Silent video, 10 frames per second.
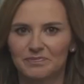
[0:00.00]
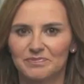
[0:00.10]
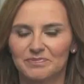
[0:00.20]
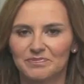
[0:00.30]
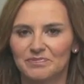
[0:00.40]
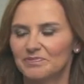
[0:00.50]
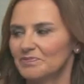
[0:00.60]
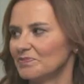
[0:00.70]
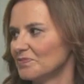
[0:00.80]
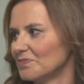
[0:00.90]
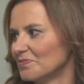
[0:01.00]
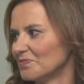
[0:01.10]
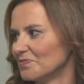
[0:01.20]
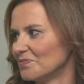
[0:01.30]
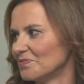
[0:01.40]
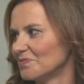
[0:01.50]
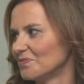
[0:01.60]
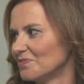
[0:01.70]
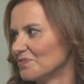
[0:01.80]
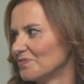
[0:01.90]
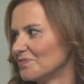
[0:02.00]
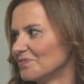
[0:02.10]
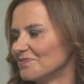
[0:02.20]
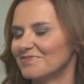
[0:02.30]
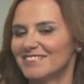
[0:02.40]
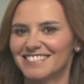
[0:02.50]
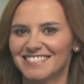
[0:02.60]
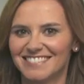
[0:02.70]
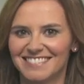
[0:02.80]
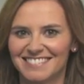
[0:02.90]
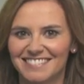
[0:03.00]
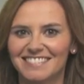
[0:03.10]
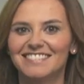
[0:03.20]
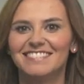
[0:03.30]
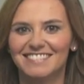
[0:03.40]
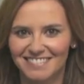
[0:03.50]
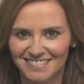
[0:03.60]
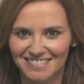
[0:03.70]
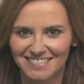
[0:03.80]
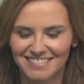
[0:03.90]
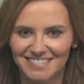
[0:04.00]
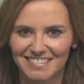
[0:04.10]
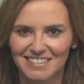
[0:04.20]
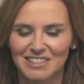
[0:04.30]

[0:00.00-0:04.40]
[no speech]